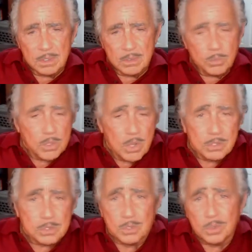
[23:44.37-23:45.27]
We all
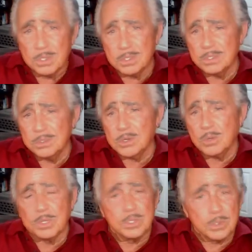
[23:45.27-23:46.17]
do it. You know
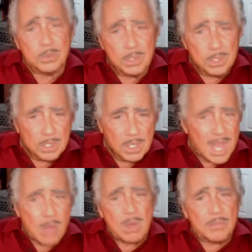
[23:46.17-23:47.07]
we do.
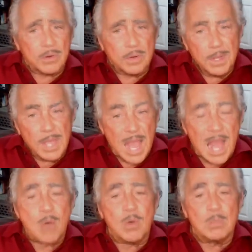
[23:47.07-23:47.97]
However,
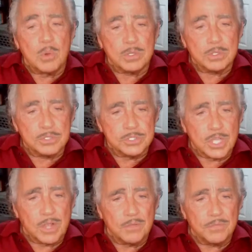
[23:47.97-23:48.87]
our mortal
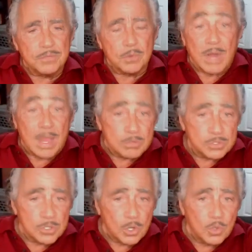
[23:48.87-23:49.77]
self, or our
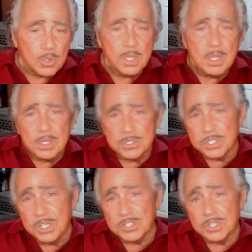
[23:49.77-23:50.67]
soul,
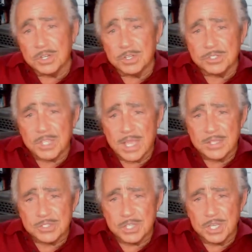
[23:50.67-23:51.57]
sees and
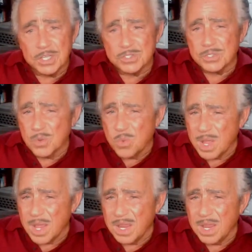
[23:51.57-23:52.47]
understands things
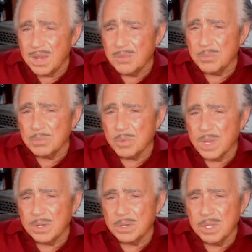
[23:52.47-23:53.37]
from
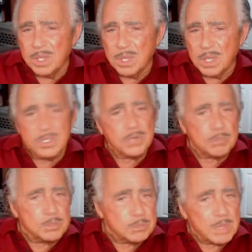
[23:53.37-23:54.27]
quite a different
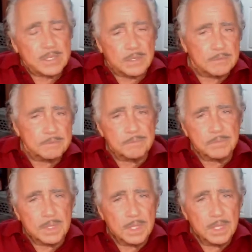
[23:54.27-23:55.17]
perspective.
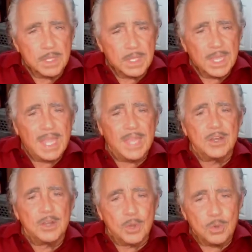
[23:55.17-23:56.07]
It
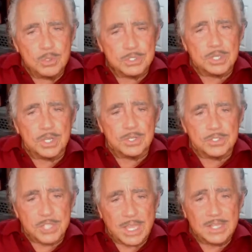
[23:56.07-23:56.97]
knows and
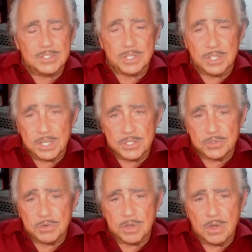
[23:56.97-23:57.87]
understands the nature
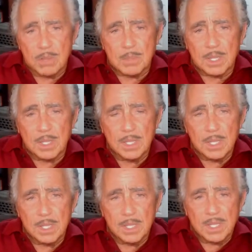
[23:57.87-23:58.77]
of karma
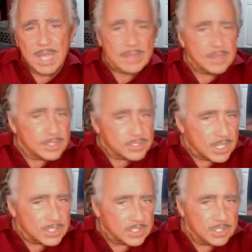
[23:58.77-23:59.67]
and the
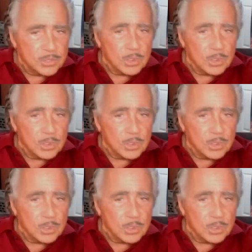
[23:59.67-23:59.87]
necessity to